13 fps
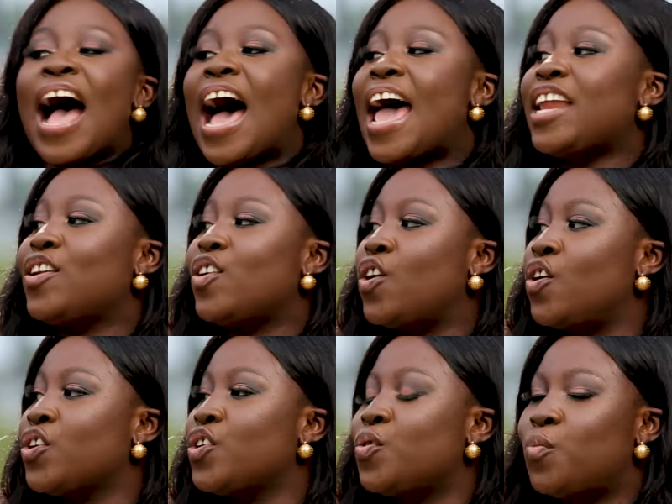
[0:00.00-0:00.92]
I
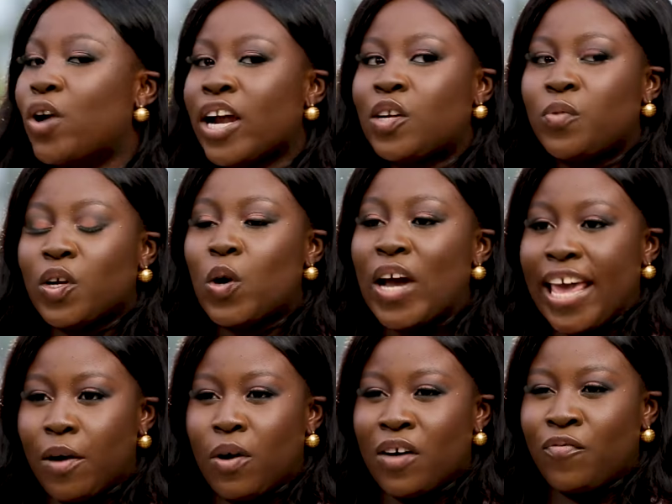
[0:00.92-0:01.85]
know you worked with
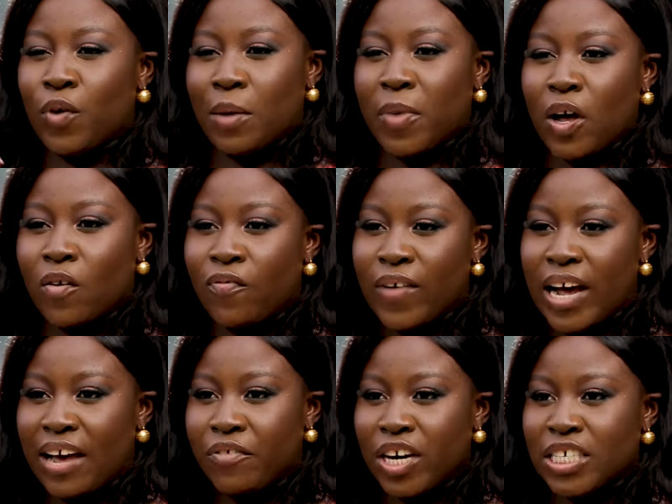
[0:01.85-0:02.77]
Kewa for about
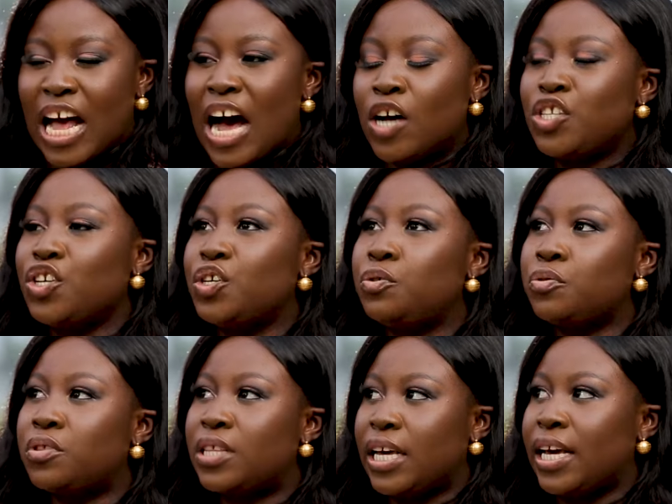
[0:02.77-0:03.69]
5 years. Mm-hmm. How do you
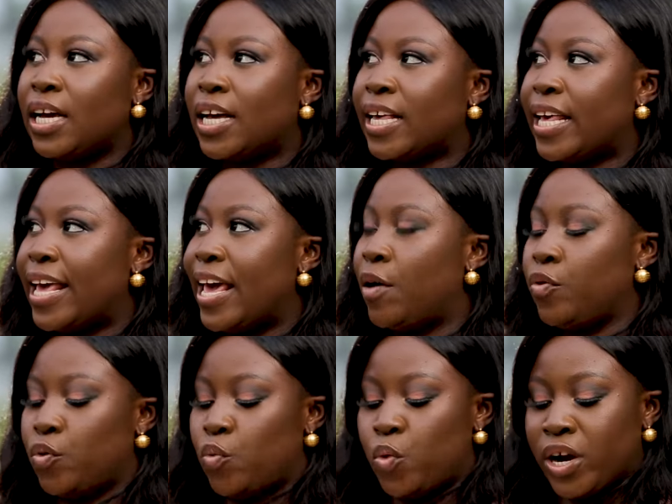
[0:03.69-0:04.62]
think
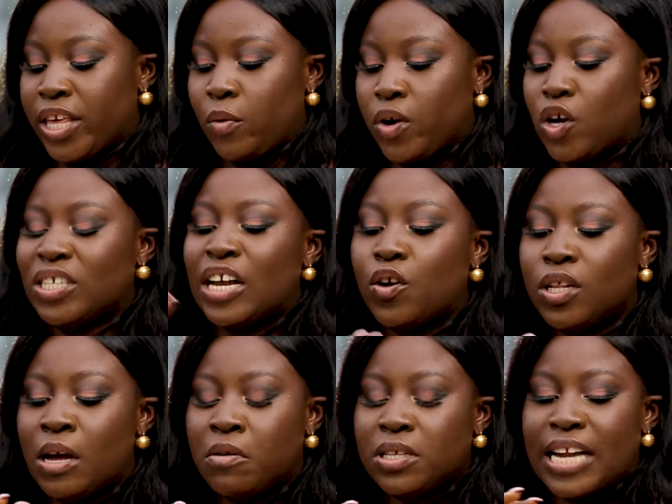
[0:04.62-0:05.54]
working with, because I
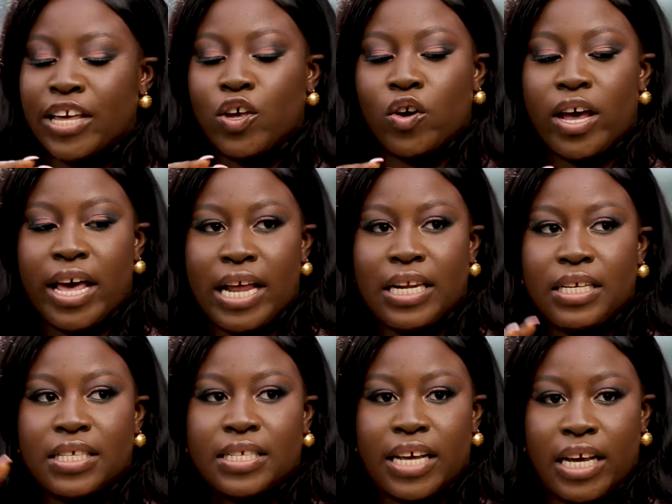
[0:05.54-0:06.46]
know that was like your
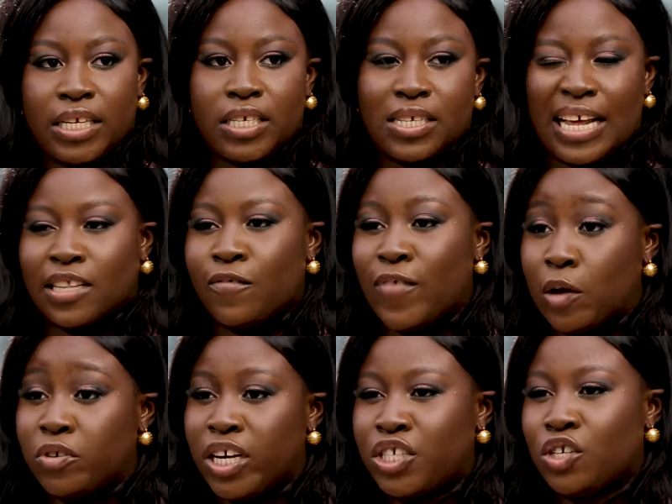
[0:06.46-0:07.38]
early stages, like the
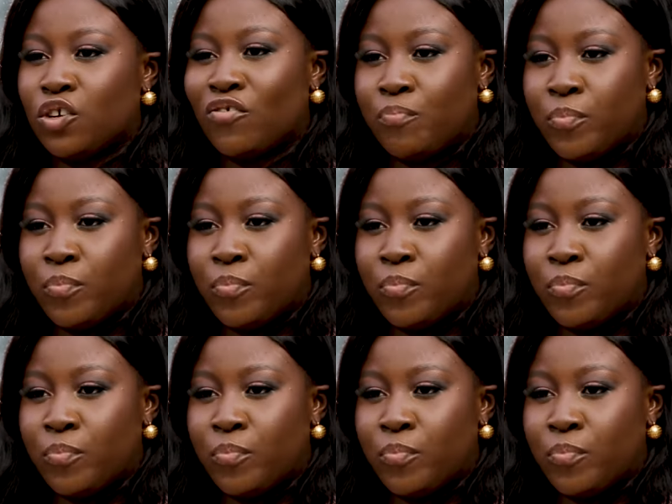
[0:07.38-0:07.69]
foundation of